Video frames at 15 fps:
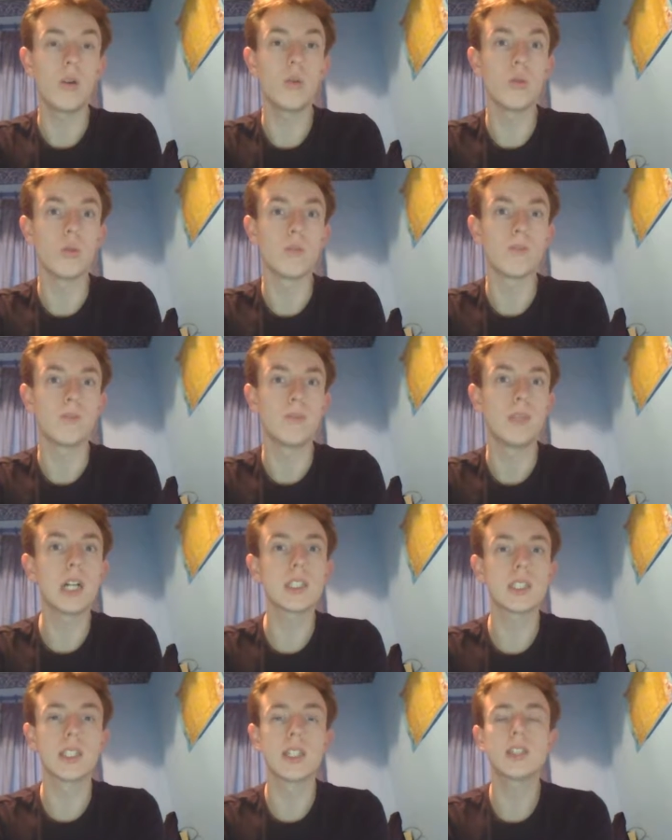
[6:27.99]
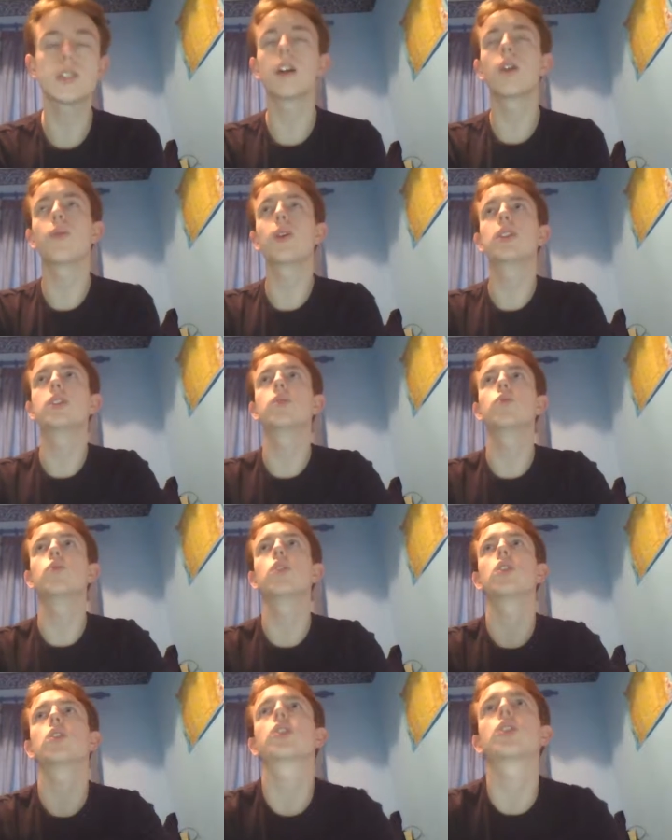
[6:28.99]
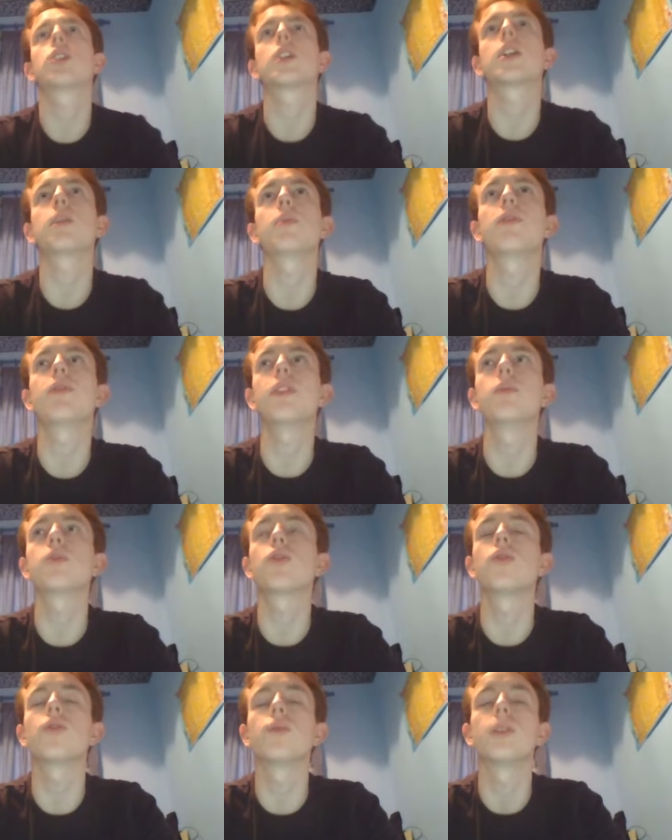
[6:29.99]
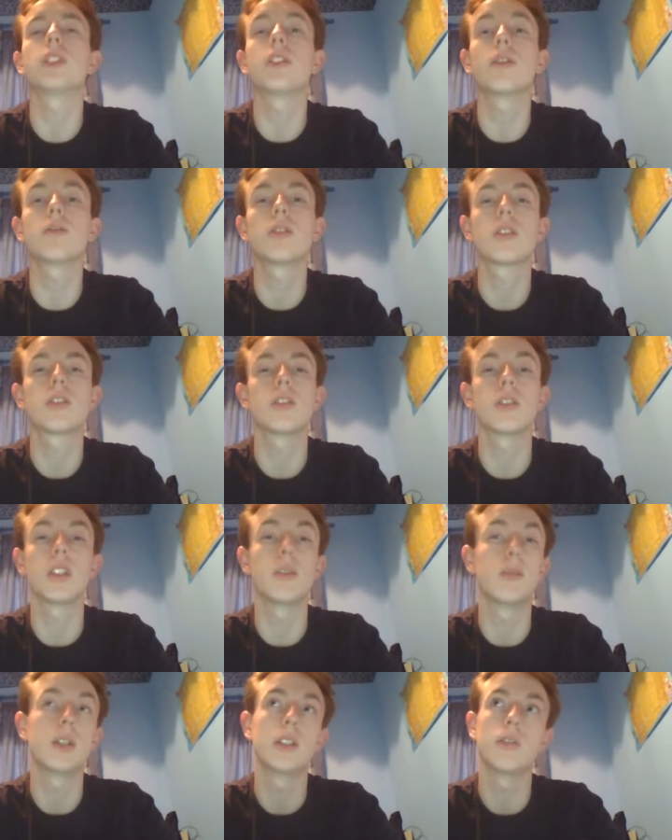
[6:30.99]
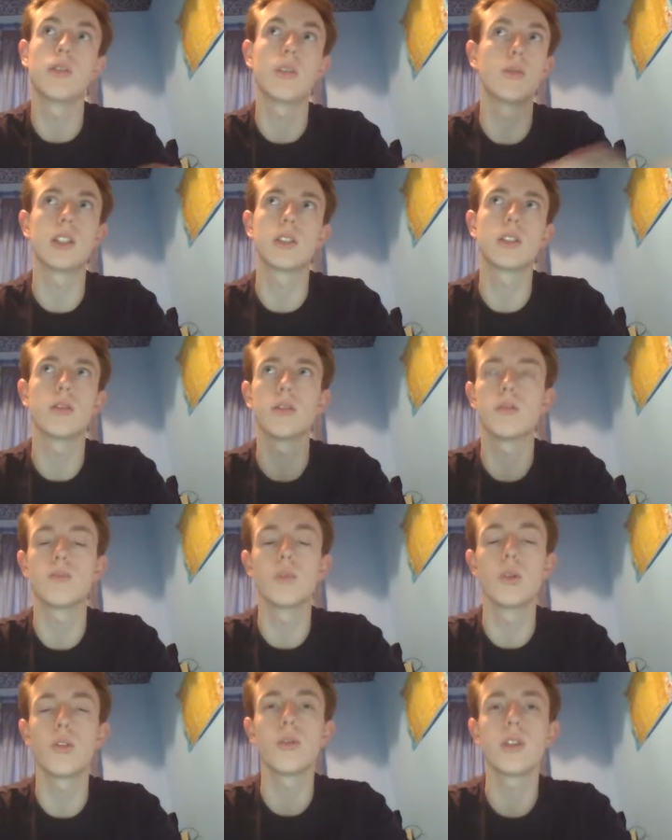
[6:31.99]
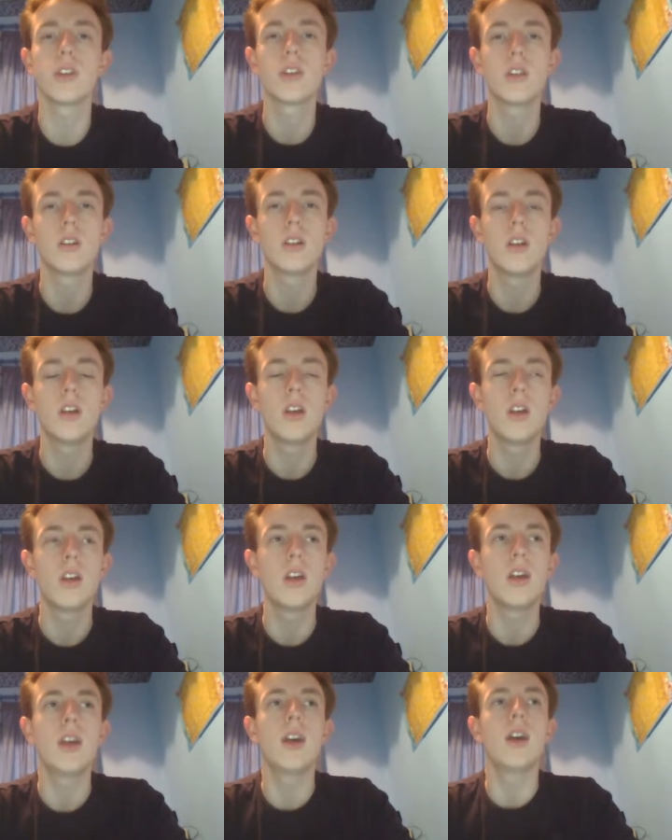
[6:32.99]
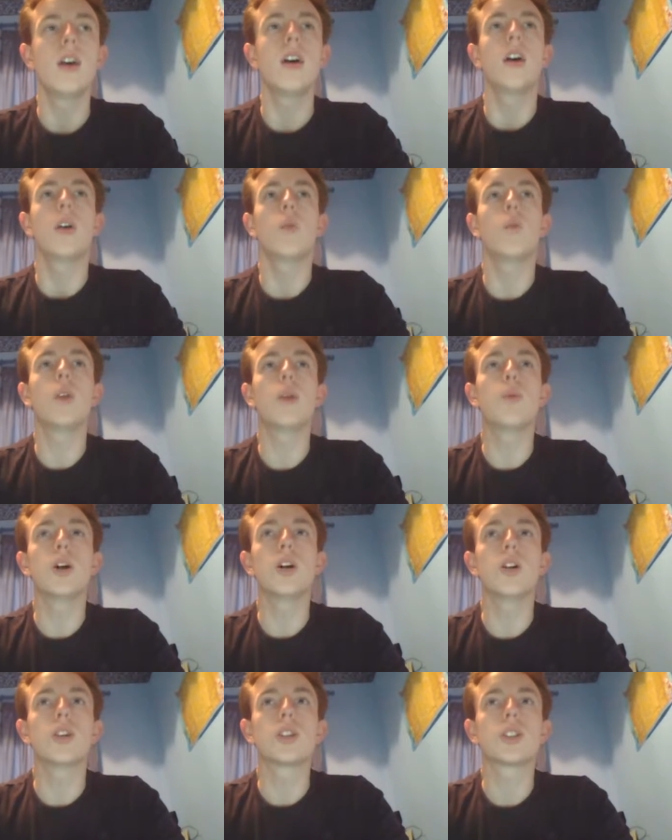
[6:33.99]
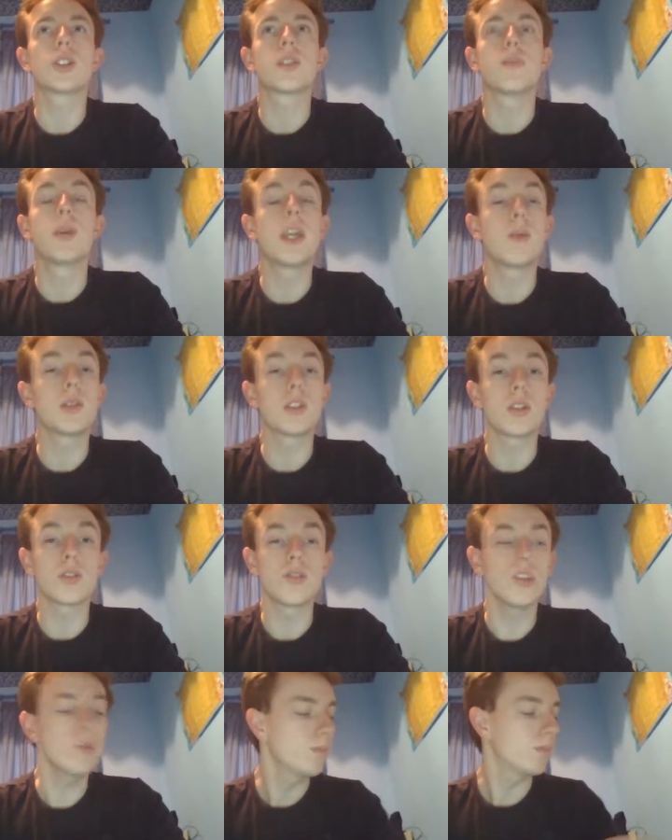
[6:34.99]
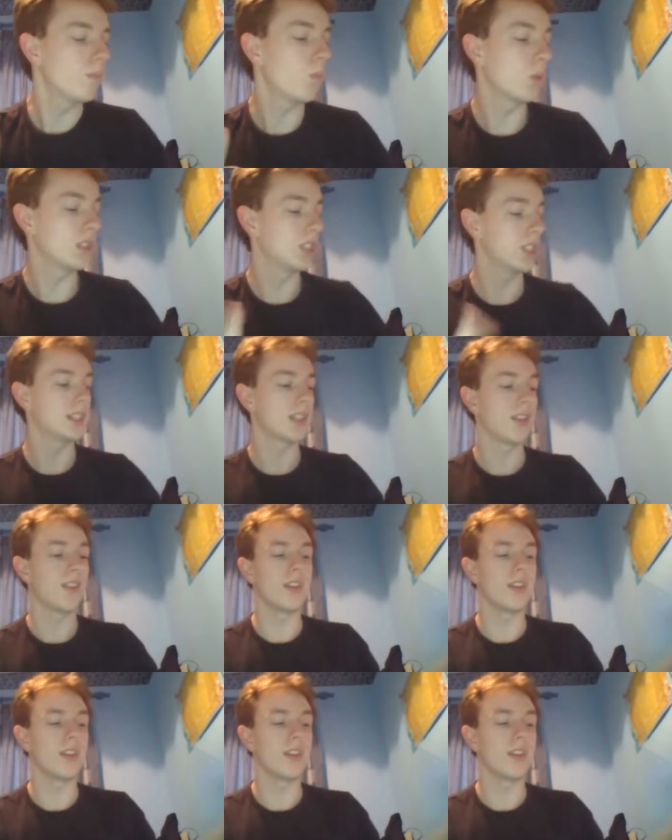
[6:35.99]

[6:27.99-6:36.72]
Ooh, last night I went and watched a couple of films over a mate's house, the same mate who I went to Merthyr with. We watched My Neighbour Totoro, which is